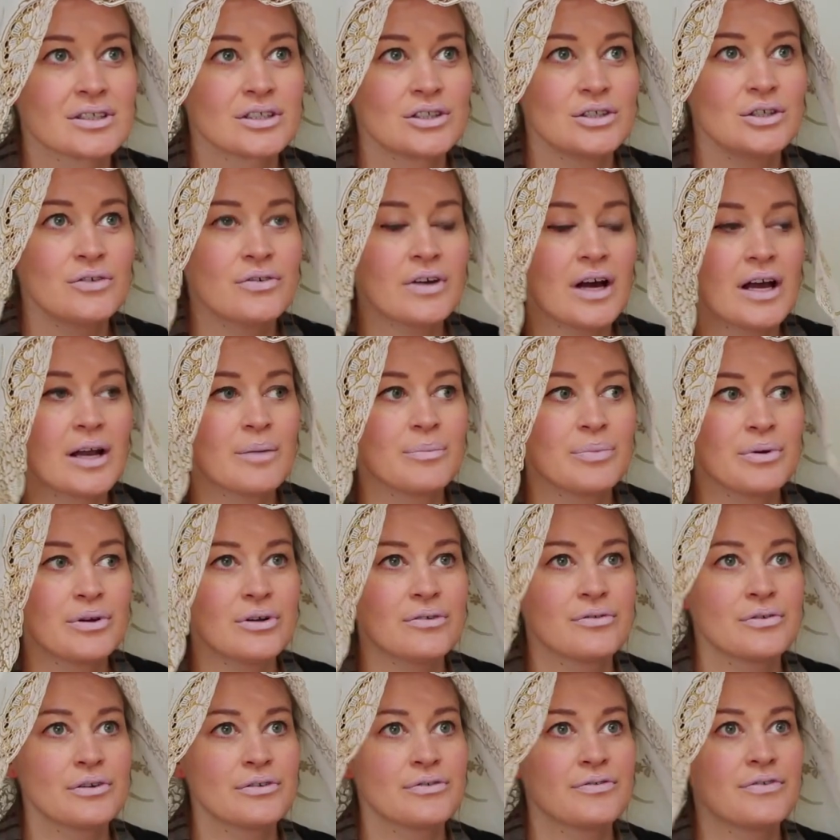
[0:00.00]
you've got a
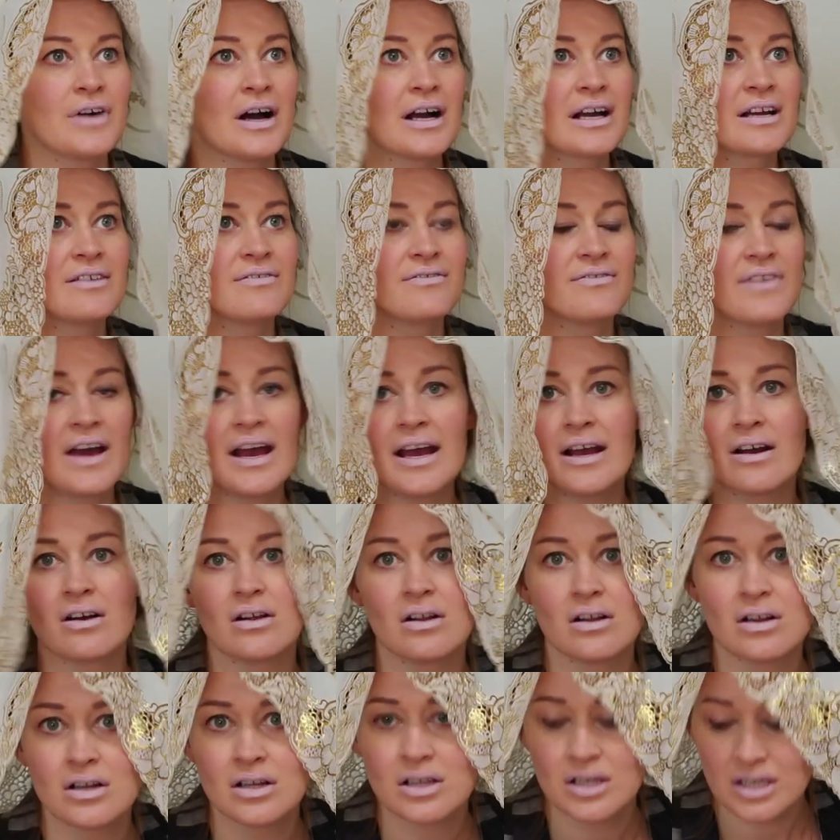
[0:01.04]
beautiful fucking
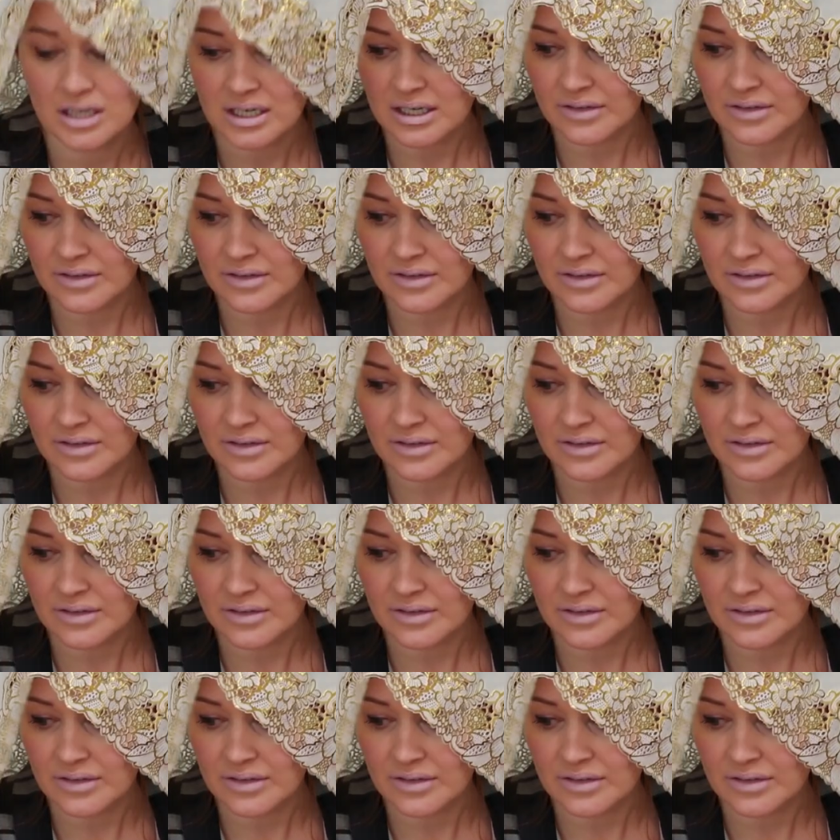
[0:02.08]
veil